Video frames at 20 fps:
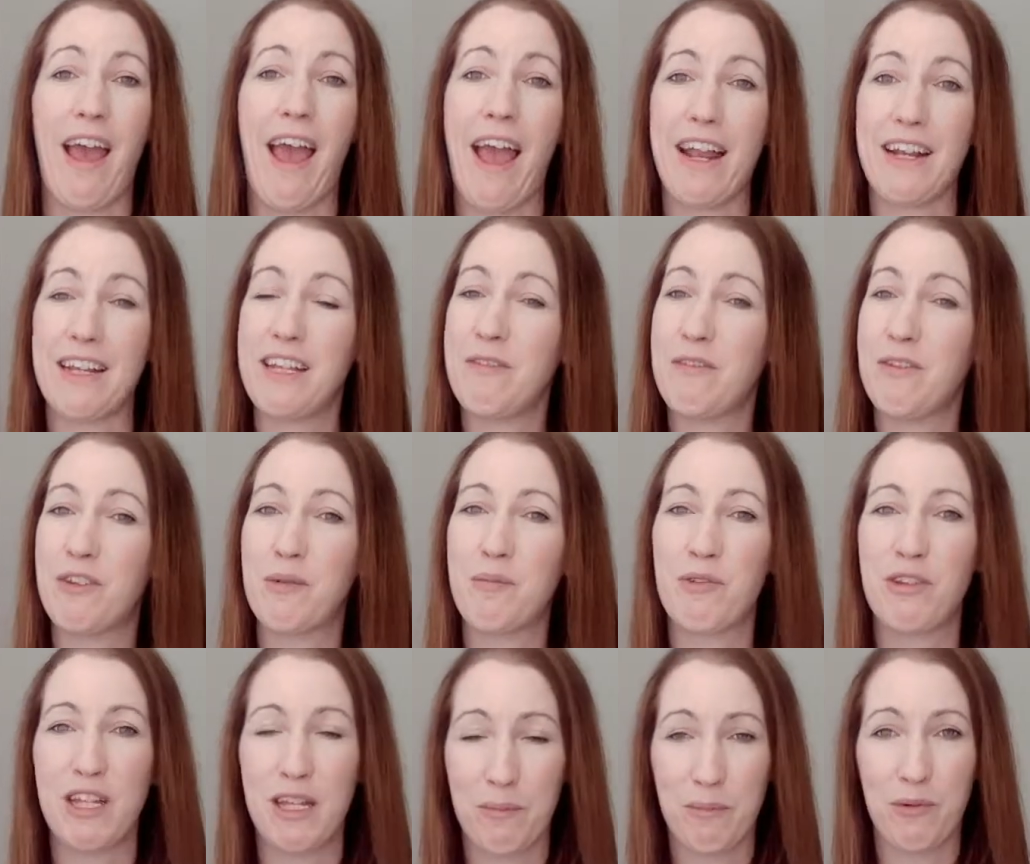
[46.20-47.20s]
and give you some
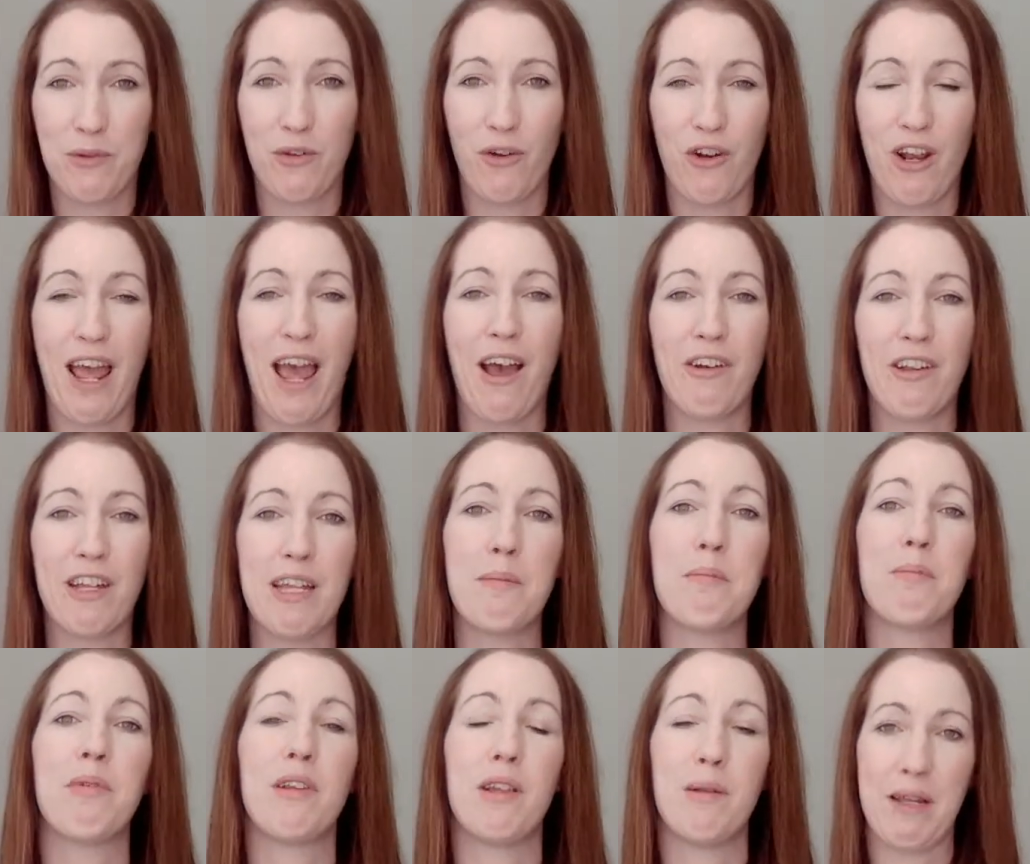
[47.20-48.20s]
tips on how to
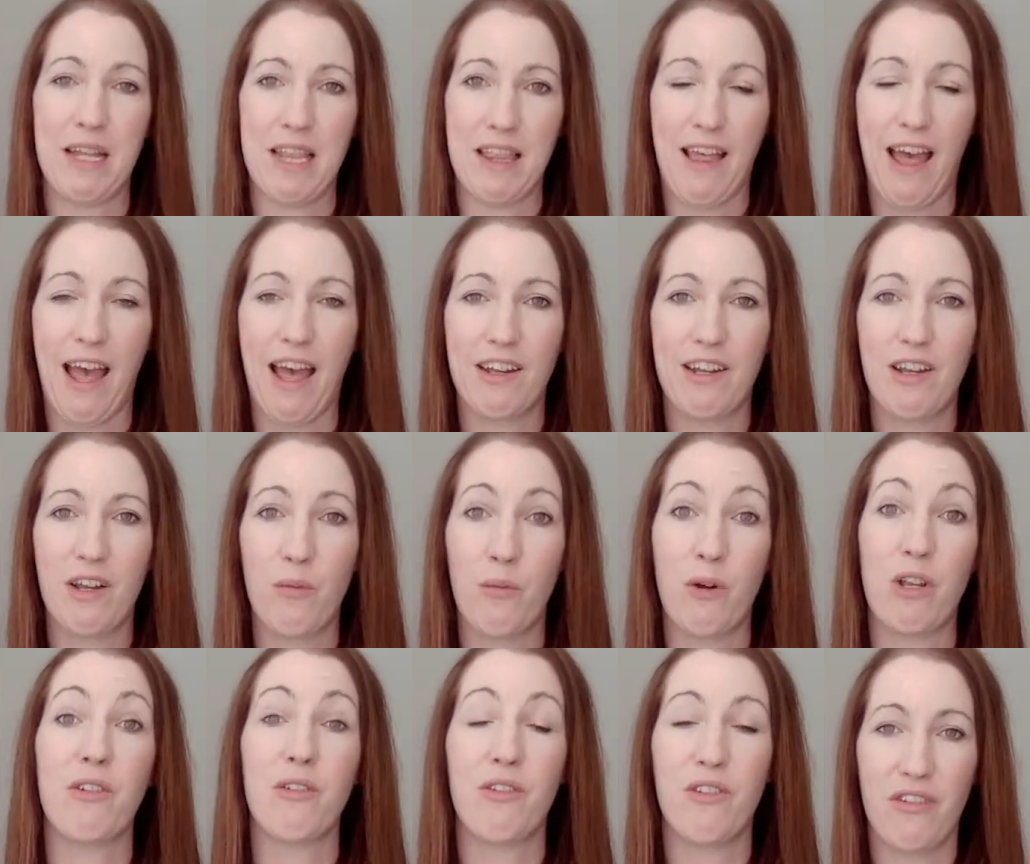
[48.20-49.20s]
implement that
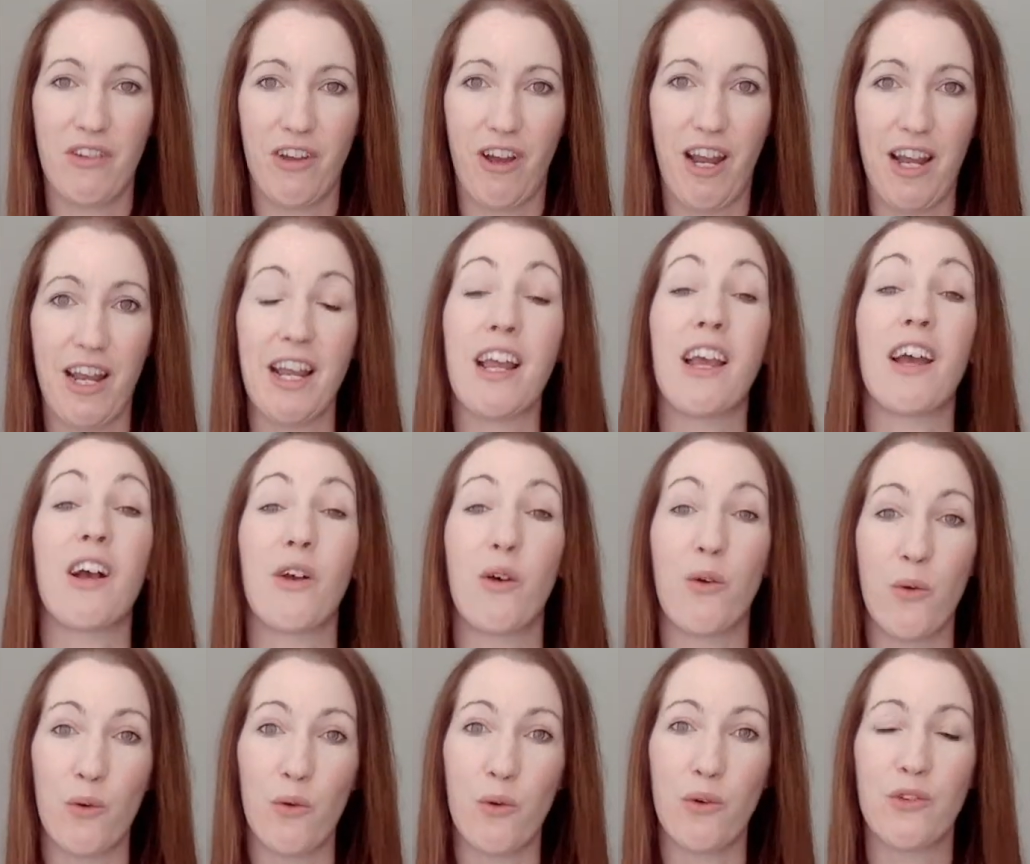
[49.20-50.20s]
when you're designing a
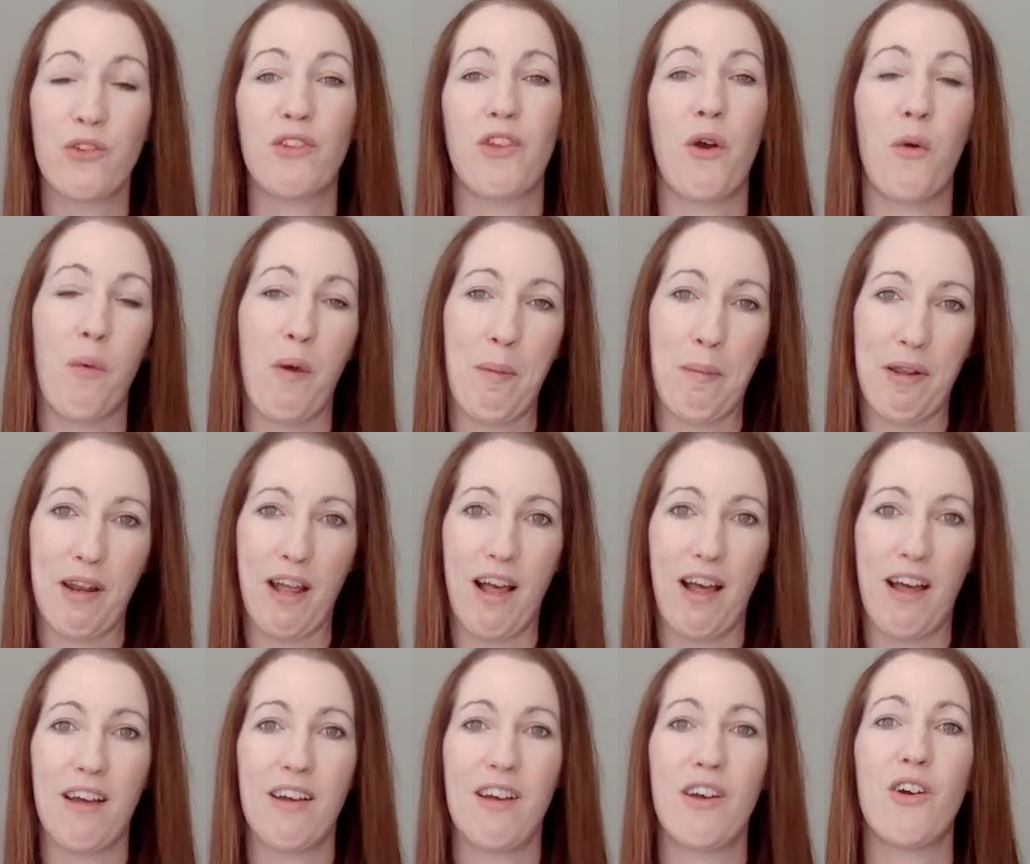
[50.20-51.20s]
course, a
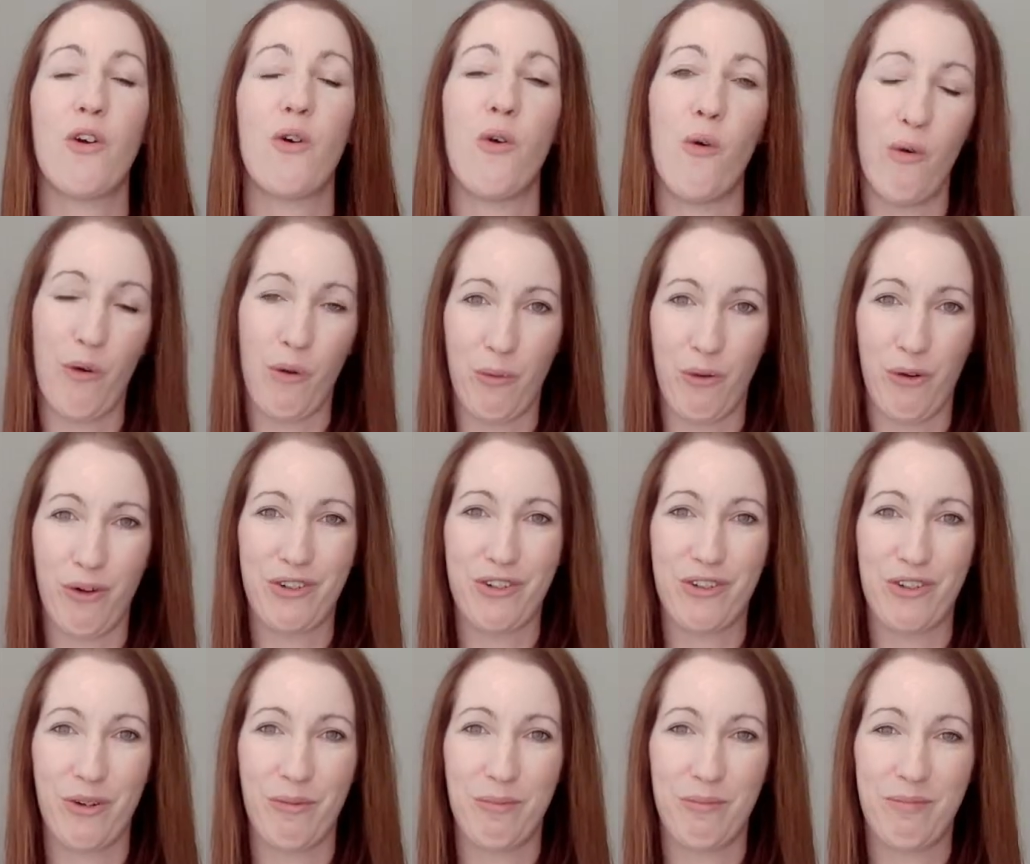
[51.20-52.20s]
webinar, or a
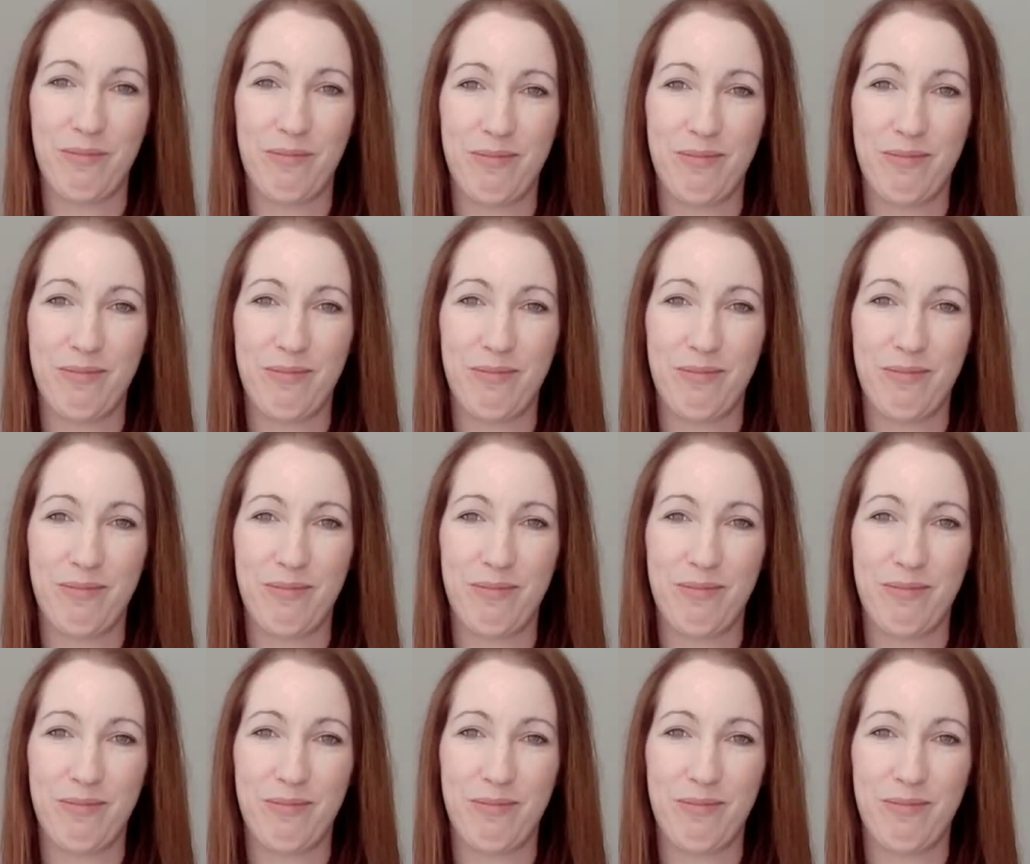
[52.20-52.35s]
workshop.